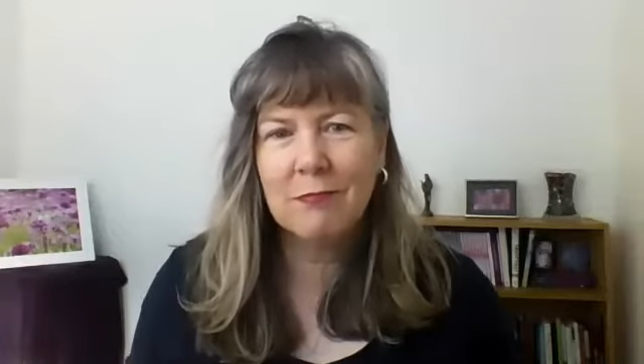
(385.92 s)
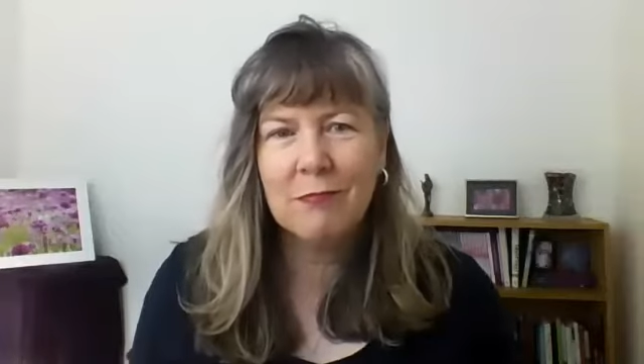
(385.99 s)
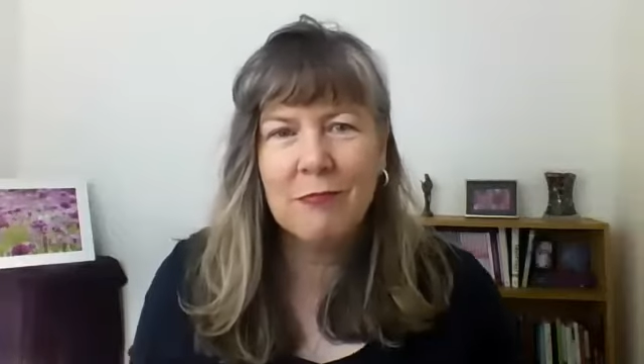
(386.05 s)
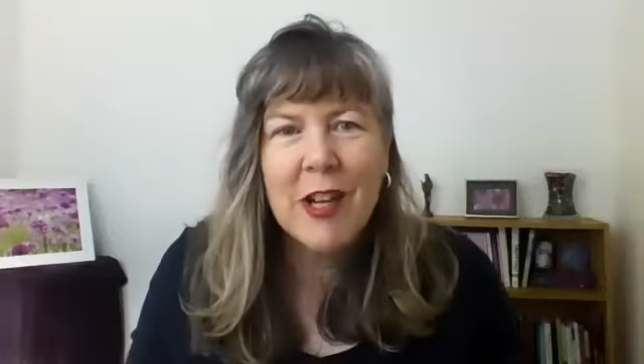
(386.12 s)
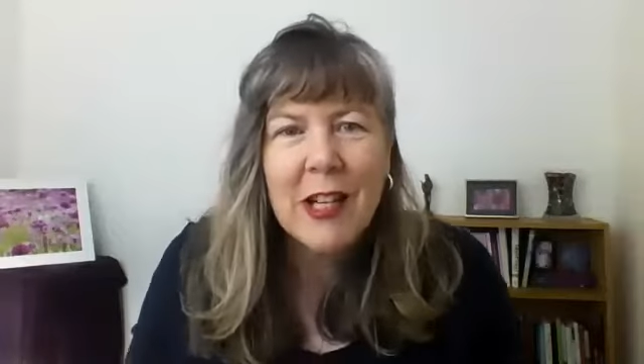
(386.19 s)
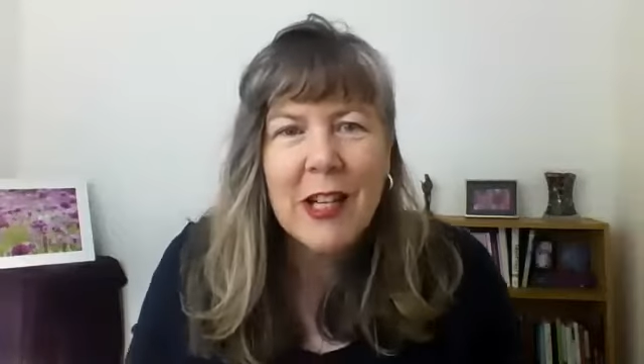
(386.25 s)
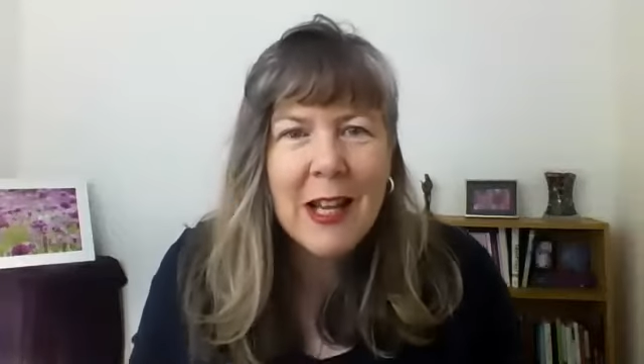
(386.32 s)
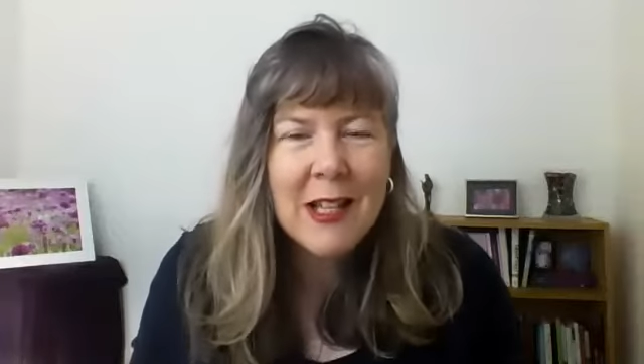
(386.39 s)

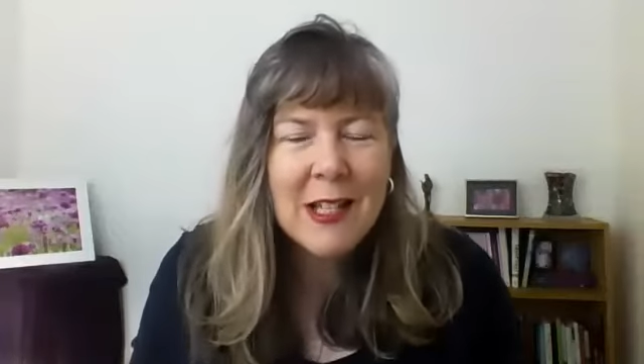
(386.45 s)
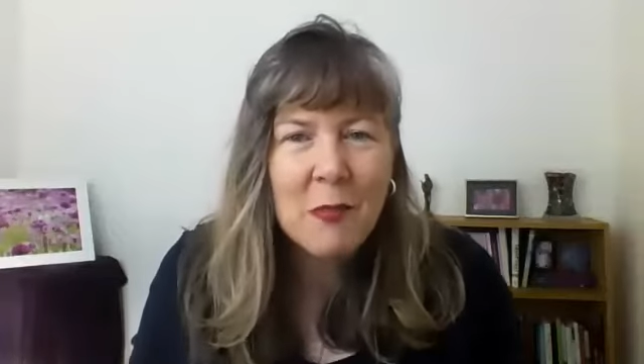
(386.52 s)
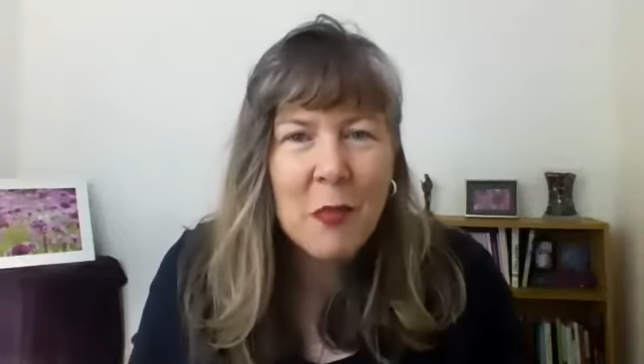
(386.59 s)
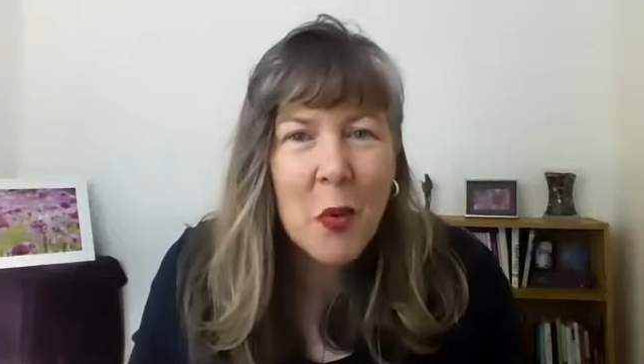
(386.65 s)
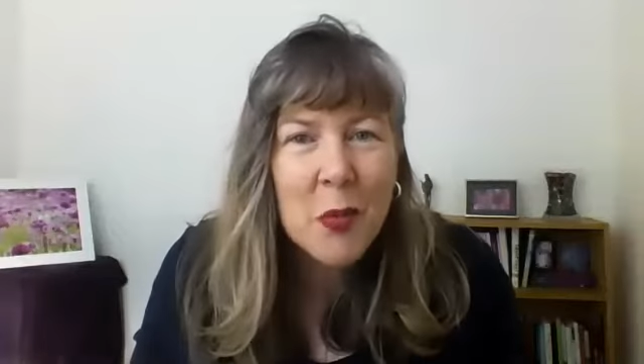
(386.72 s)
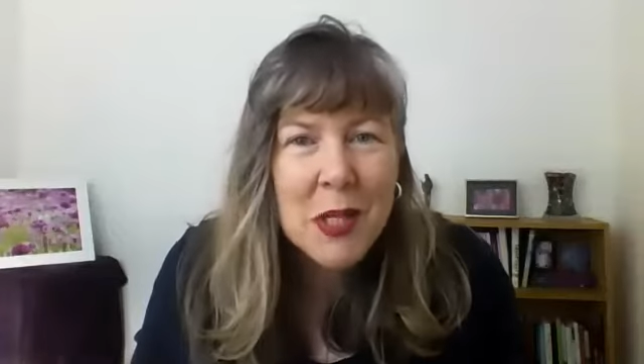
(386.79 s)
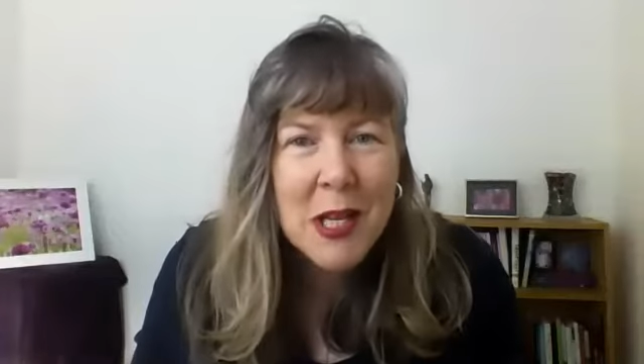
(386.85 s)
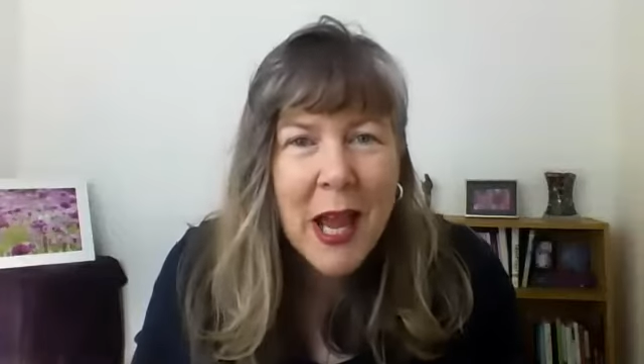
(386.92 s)
realizing
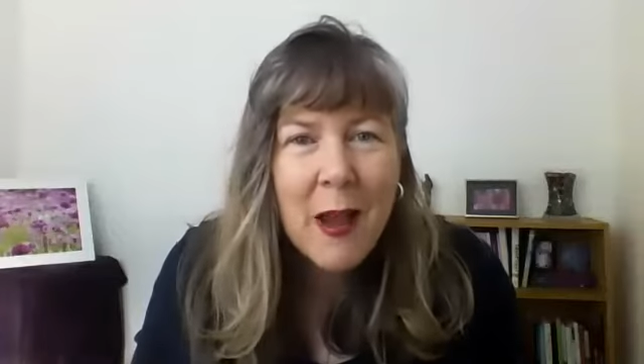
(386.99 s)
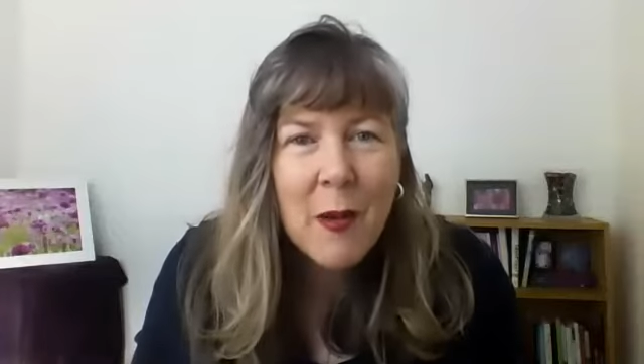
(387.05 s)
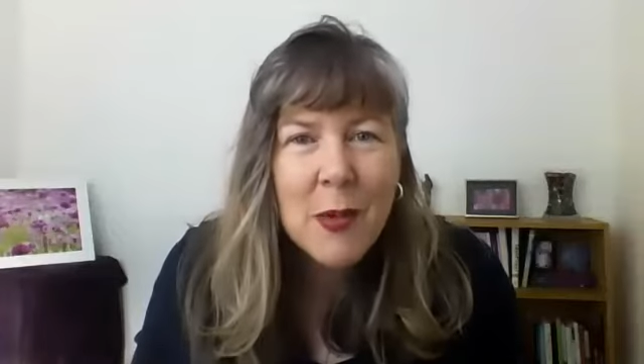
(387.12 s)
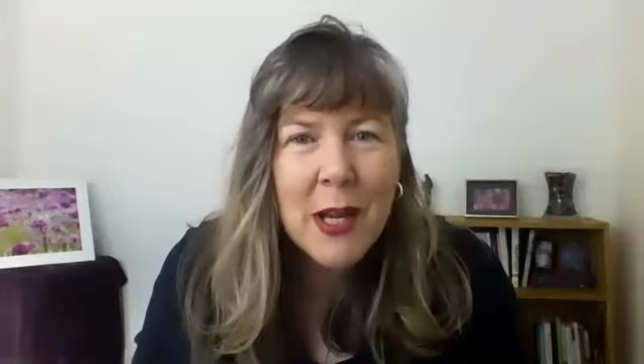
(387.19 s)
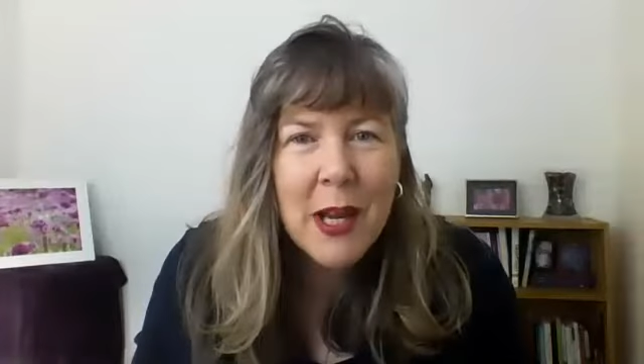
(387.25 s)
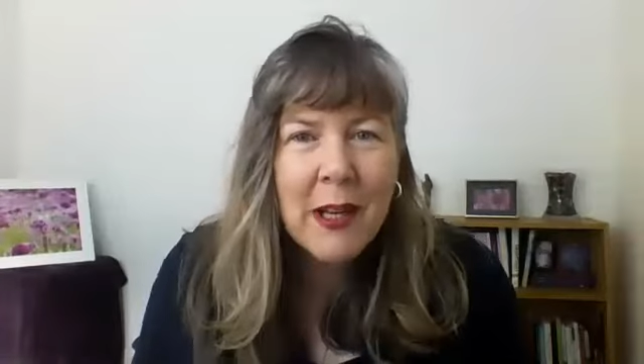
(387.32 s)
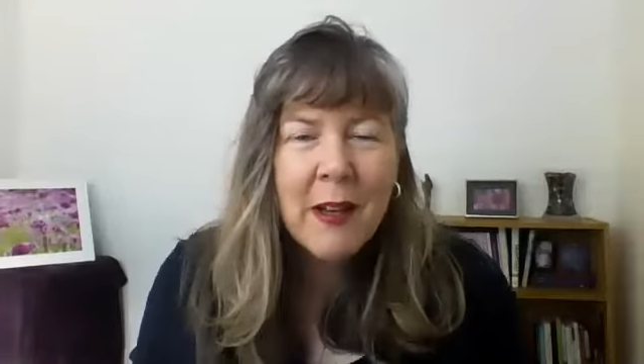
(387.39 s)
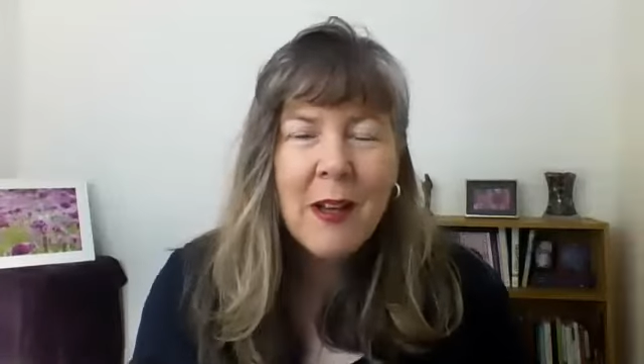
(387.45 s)
what was
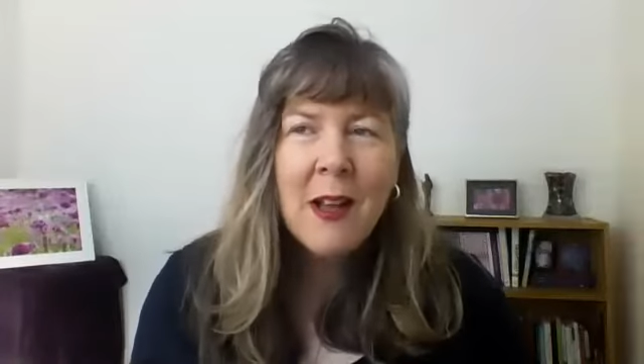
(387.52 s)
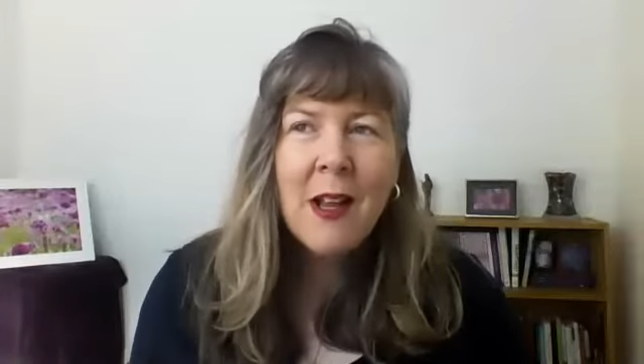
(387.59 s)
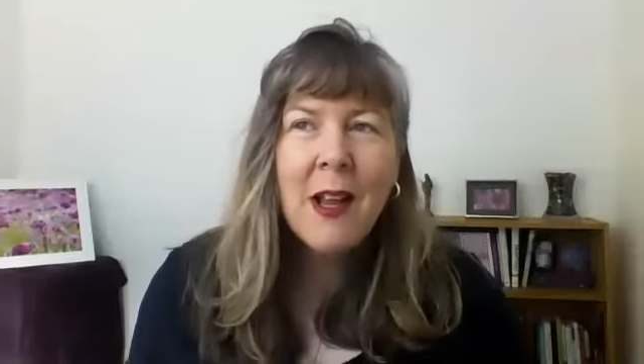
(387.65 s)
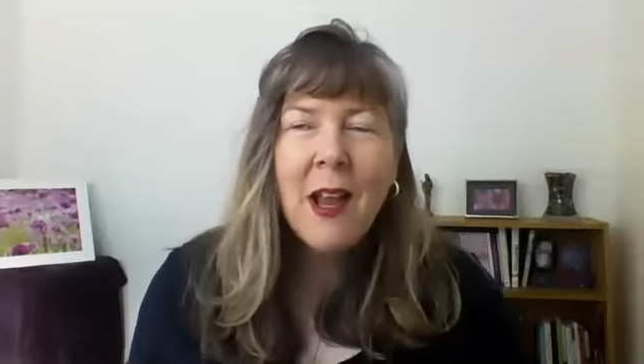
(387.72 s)
happening